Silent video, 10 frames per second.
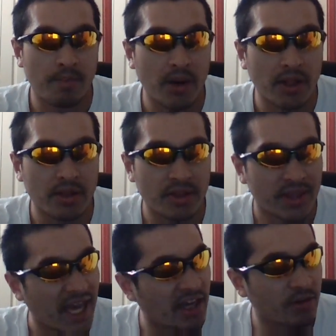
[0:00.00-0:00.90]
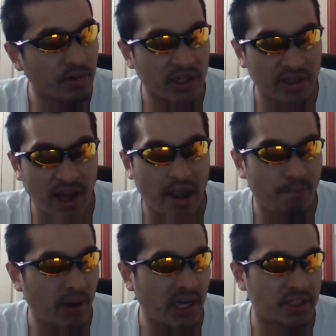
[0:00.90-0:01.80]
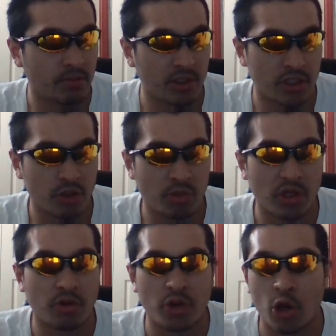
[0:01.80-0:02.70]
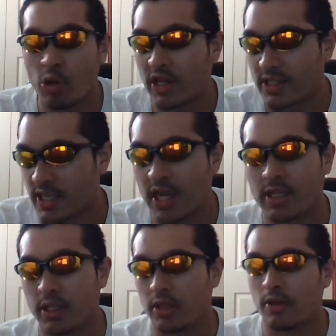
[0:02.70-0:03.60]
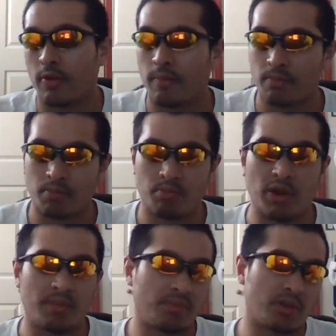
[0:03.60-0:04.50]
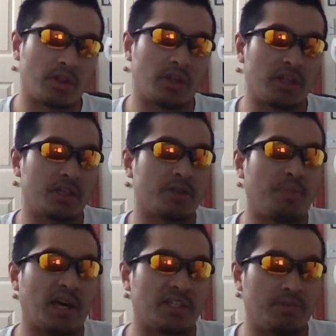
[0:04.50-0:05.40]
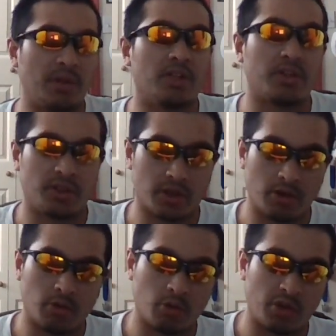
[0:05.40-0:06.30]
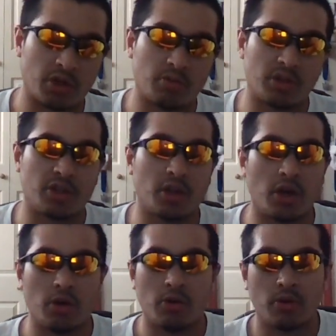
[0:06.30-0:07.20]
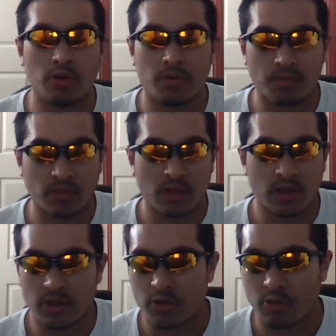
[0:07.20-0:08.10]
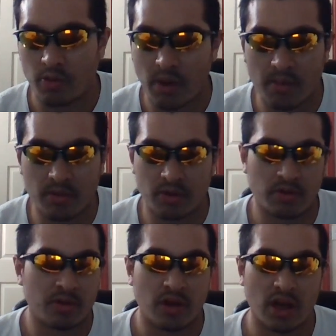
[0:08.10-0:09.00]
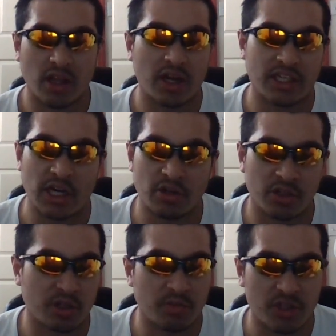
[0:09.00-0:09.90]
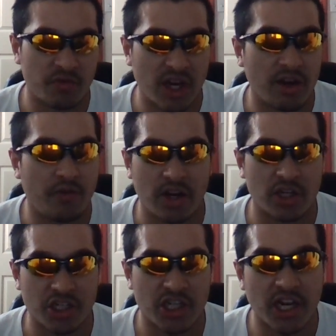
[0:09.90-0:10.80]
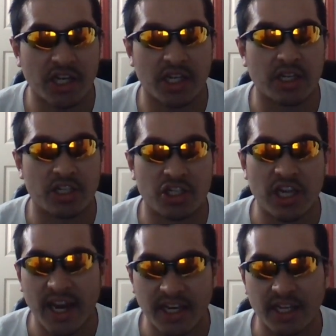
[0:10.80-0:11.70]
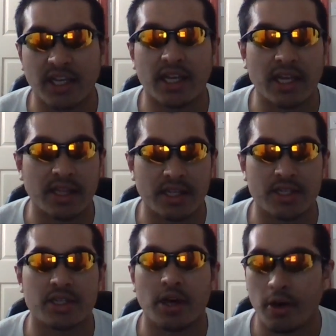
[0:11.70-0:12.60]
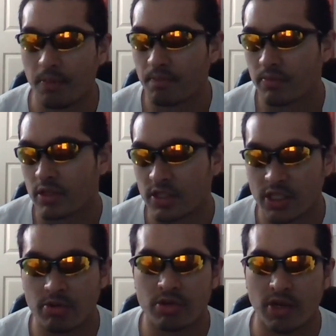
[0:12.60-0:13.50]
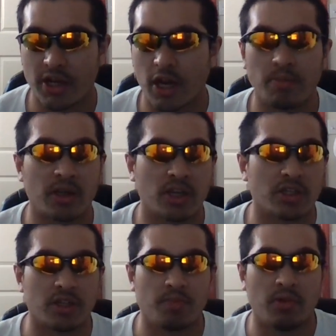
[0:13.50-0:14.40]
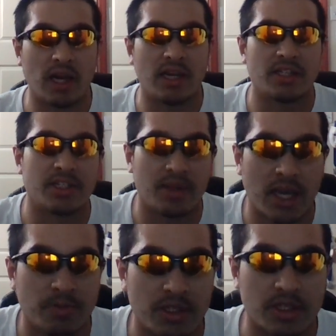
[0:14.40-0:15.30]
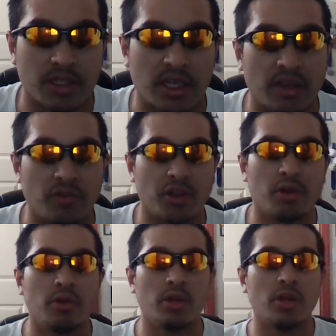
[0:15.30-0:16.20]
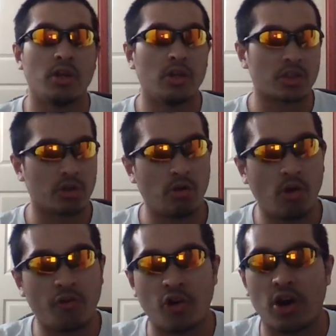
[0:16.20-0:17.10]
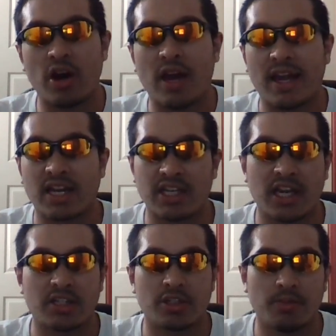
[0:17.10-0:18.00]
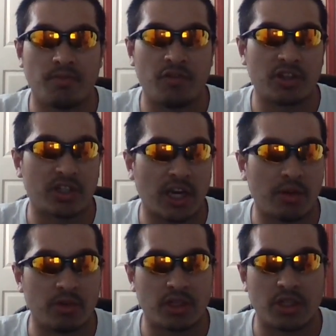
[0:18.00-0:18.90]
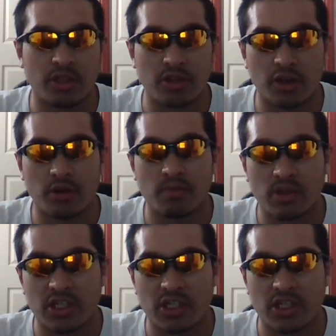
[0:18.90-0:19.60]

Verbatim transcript: But that could be a lie, possibly, so we don't know exactly. But it is a possibility, though. We don't really know. Remember, a lot of characters could be very, very shady, shady in this, um, series right now because of the plot and synopsis it gave, you know? So overall, I actually had some fun time with it, you know?